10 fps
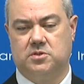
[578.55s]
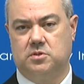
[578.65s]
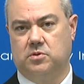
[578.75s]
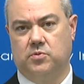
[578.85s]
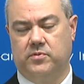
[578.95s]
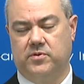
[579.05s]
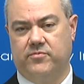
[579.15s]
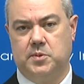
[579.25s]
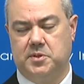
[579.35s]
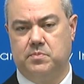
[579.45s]
Have
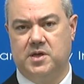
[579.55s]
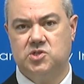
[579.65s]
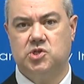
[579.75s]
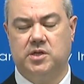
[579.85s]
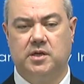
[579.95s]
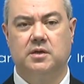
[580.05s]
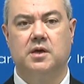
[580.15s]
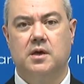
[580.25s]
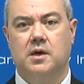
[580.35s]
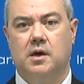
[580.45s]
we been mentioning
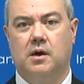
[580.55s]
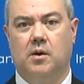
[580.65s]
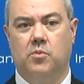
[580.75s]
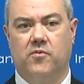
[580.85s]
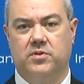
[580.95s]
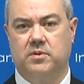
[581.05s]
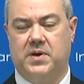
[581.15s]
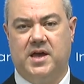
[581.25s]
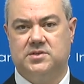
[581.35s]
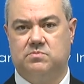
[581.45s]
over the
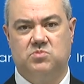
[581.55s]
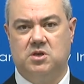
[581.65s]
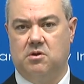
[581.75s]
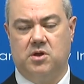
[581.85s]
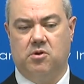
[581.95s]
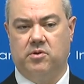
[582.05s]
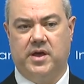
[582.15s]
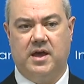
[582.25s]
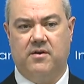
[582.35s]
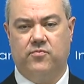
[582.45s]
past year and a
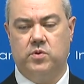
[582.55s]
half,